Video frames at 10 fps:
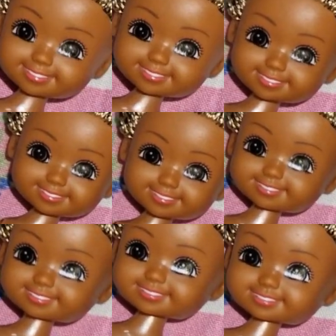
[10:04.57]
pirate
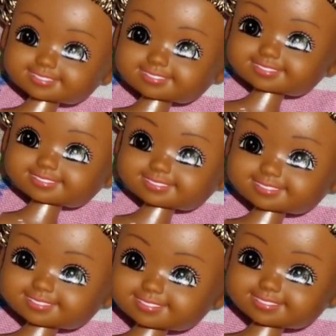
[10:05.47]
is what I called her.
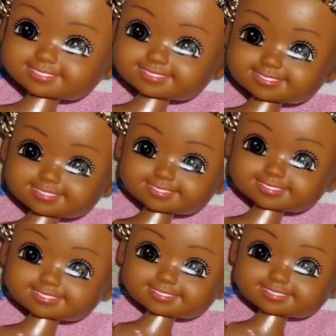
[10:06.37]
She is
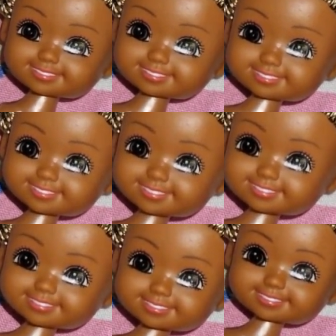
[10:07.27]

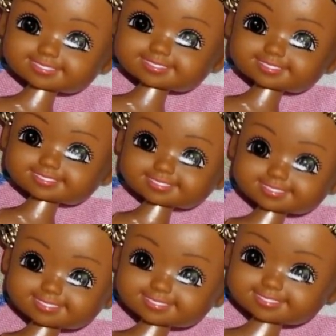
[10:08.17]
Barbie pop
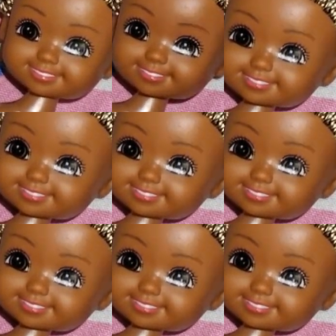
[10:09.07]
review,